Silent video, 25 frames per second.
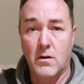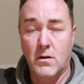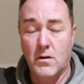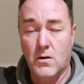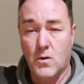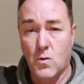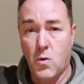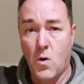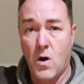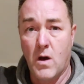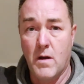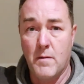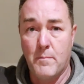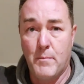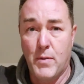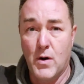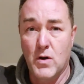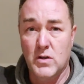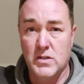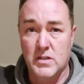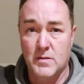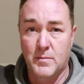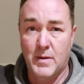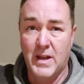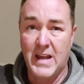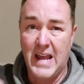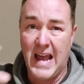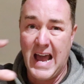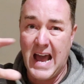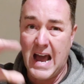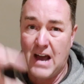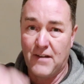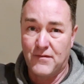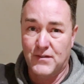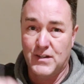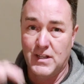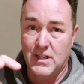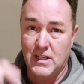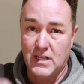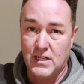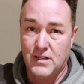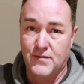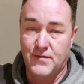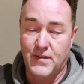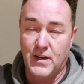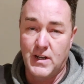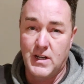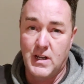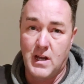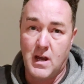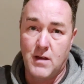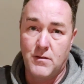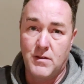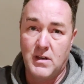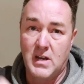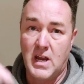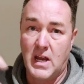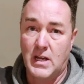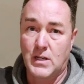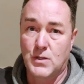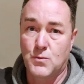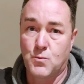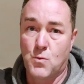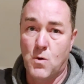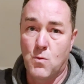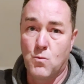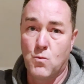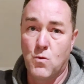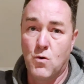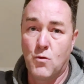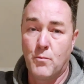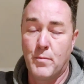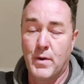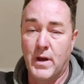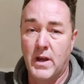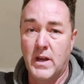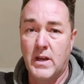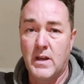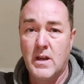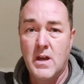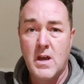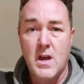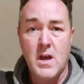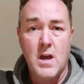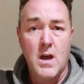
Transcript: quite possibly after this video, the next one will be